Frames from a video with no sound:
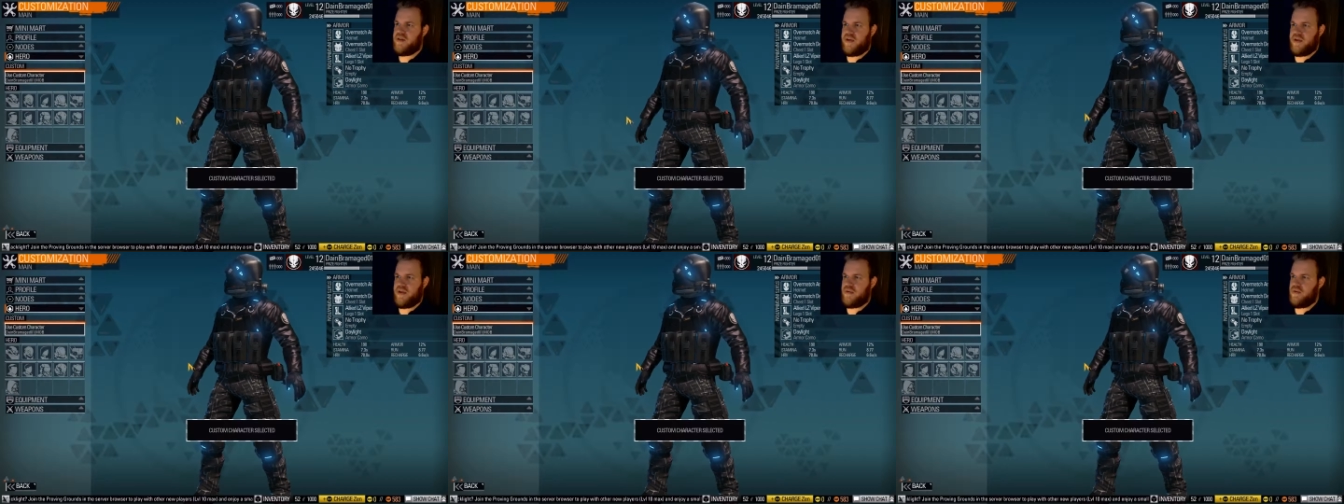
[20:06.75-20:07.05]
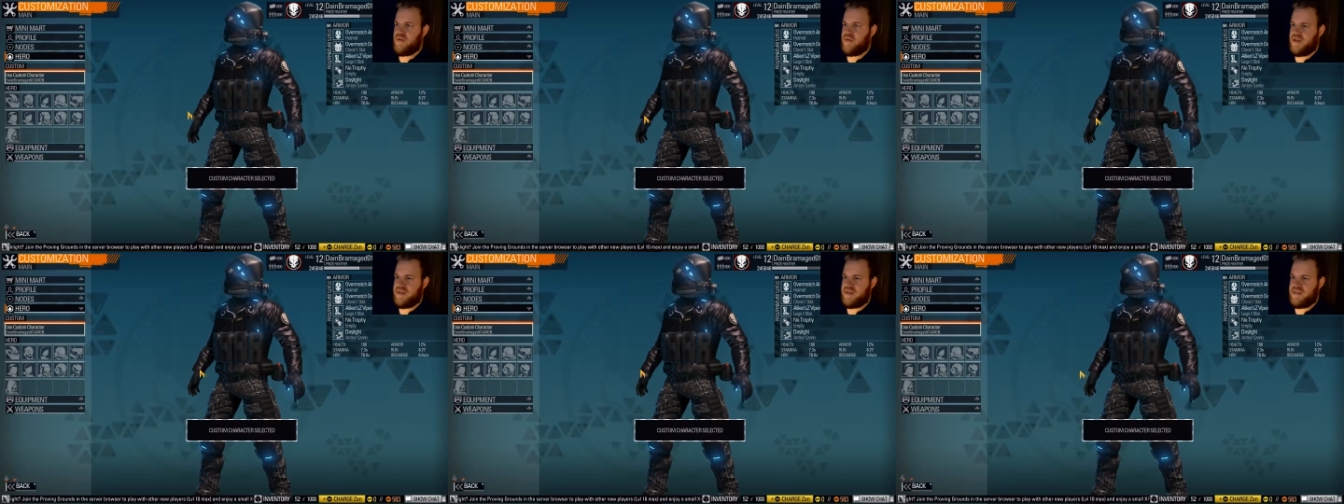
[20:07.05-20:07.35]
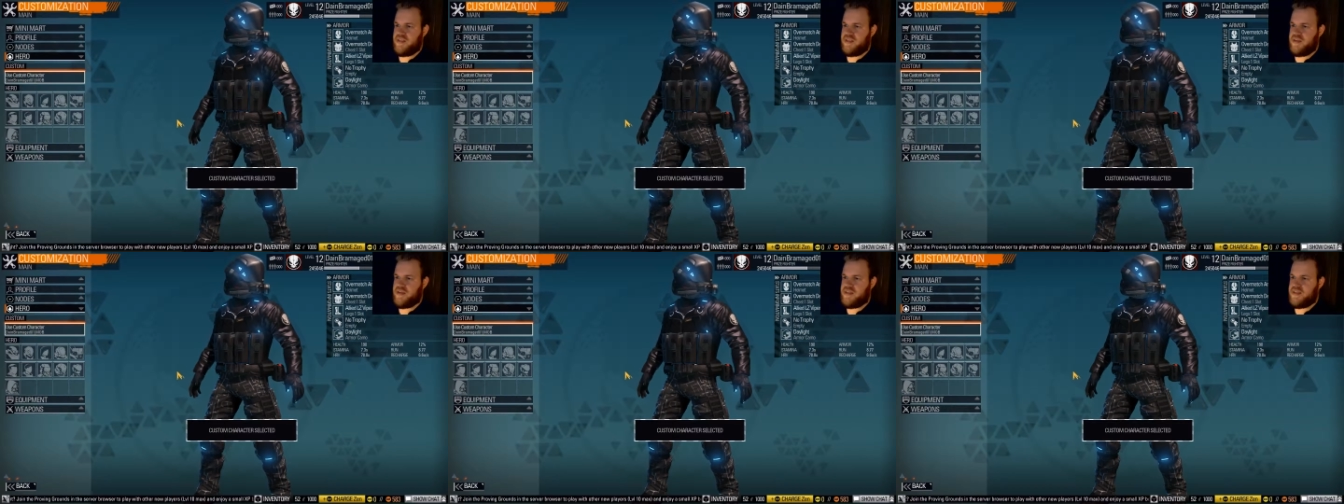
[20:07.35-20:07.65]
Alright, cool, and
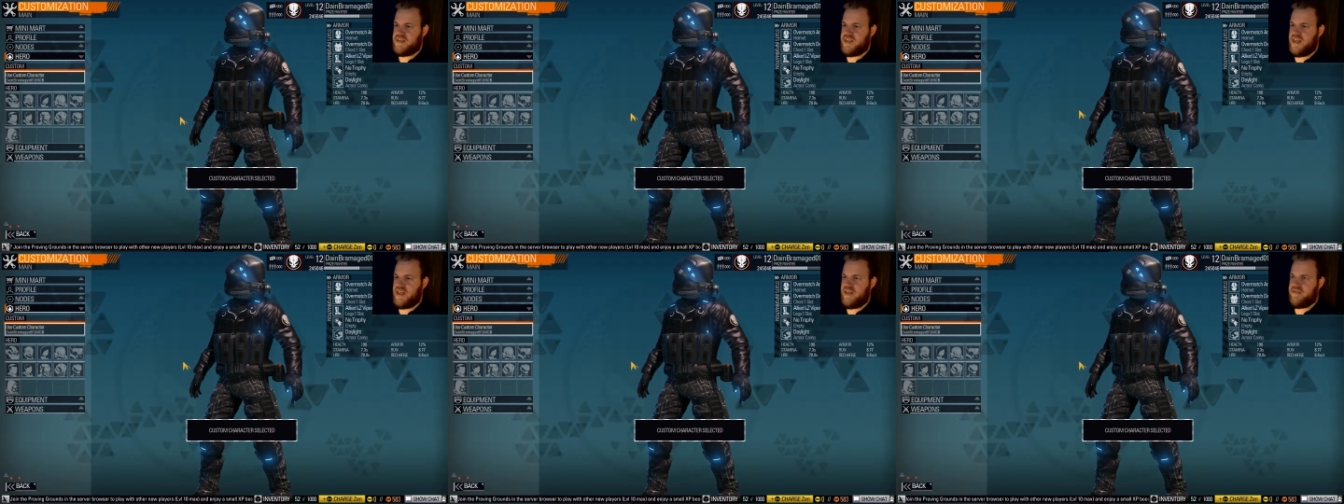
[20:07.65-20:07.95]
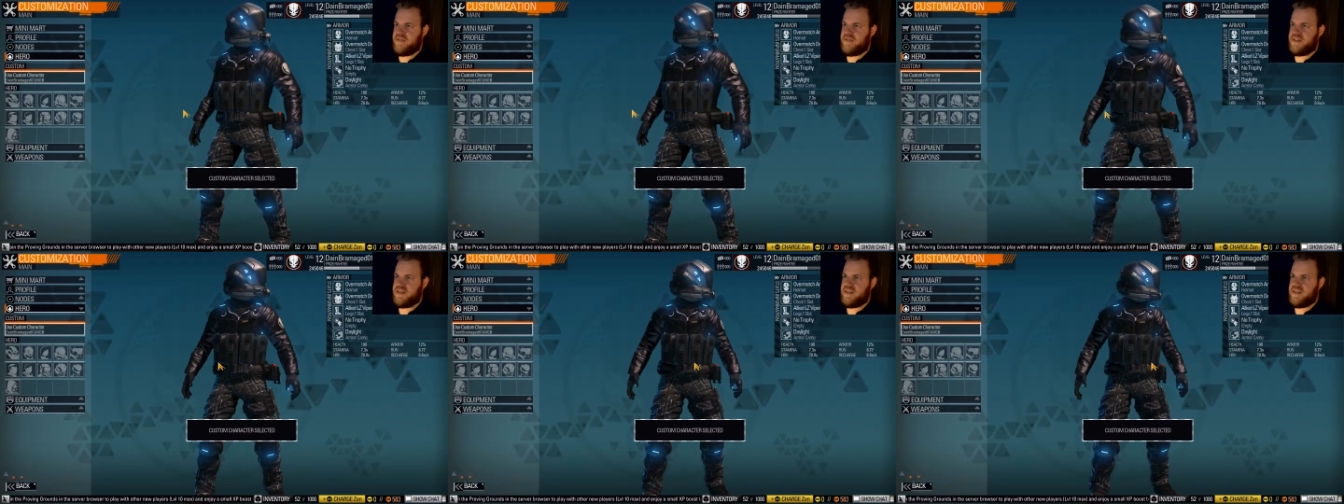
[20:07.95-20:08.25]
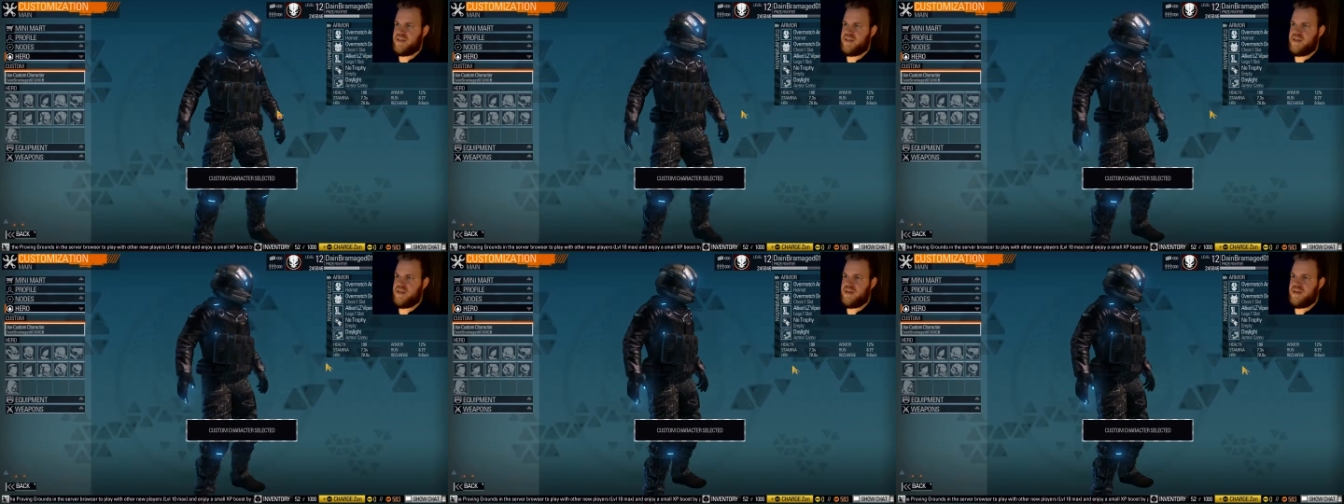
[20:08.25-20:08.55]
it still
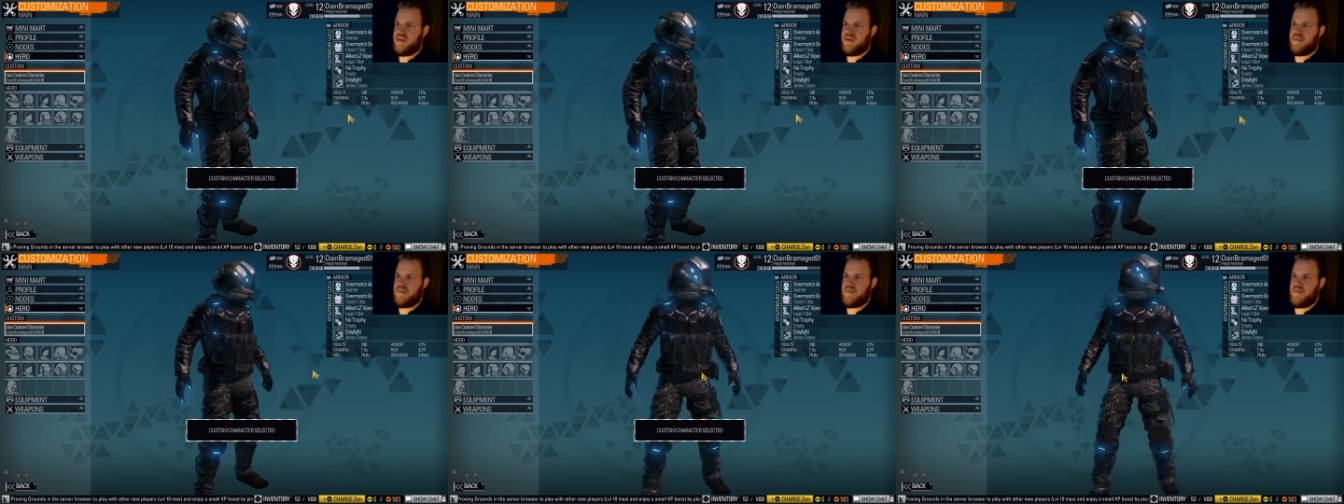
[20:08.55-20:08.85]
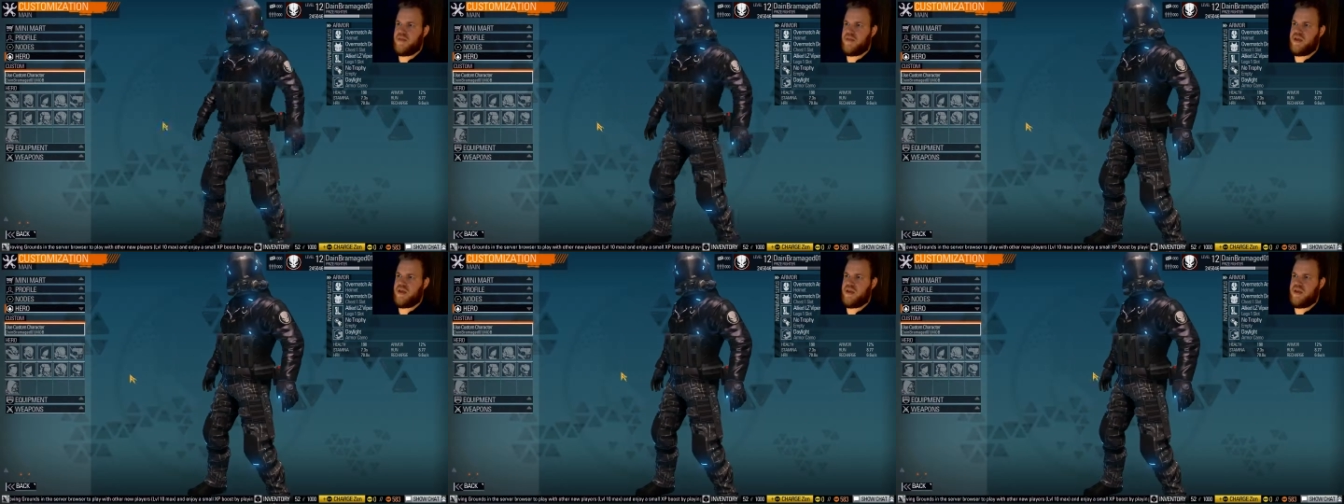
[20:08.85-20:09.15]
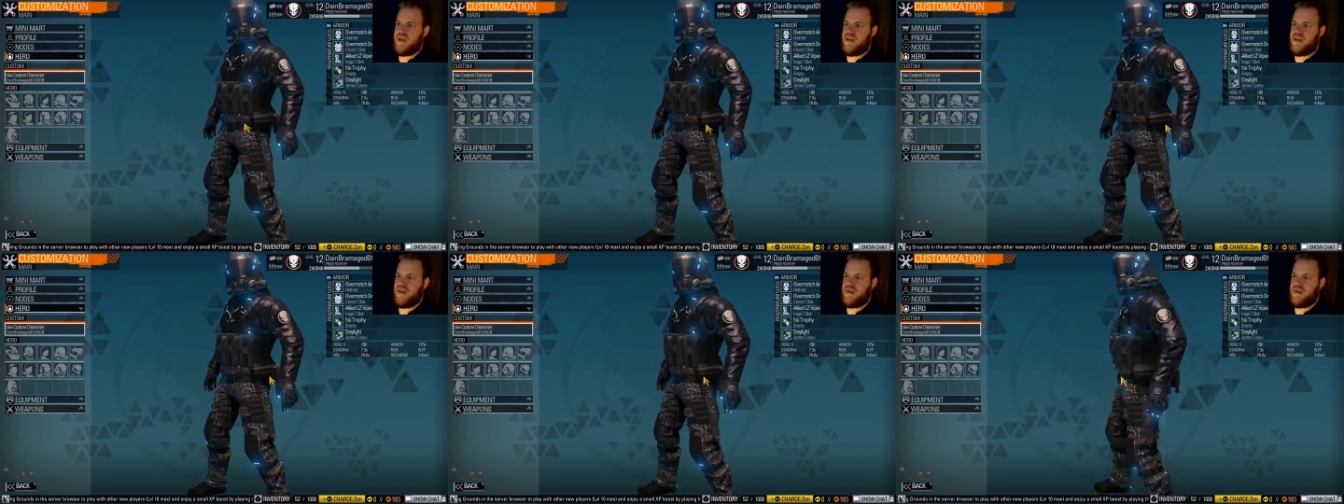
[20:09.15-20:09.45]
saves
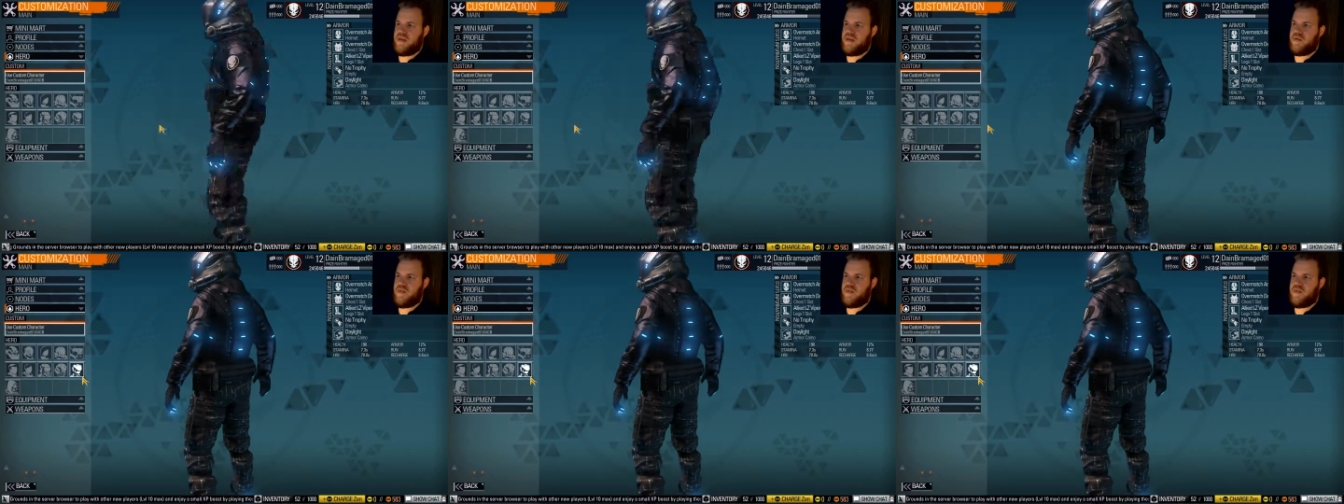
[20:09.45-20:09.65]
my uh,